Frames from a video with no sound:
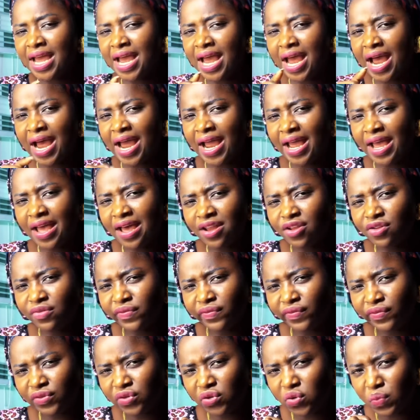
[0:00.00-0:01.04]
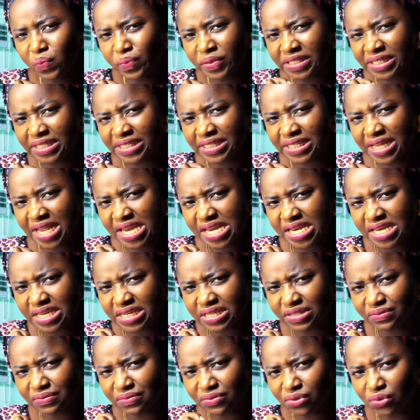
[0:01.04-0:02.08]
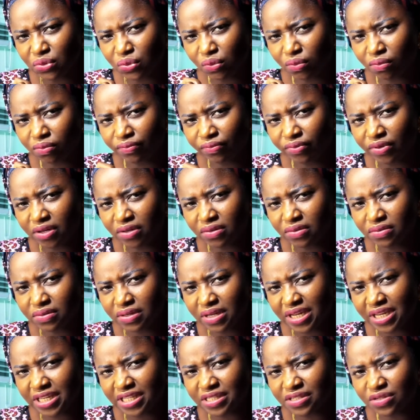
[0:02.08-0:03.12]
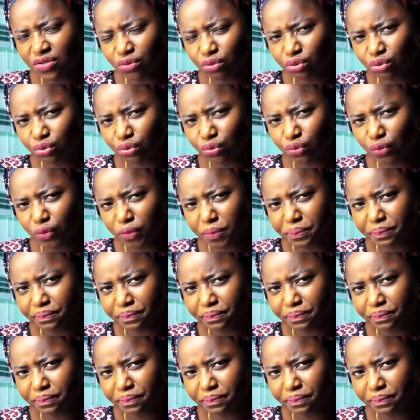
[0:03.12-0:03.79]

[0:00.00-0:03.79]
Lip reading: I got a few percent of you who feel it's not true.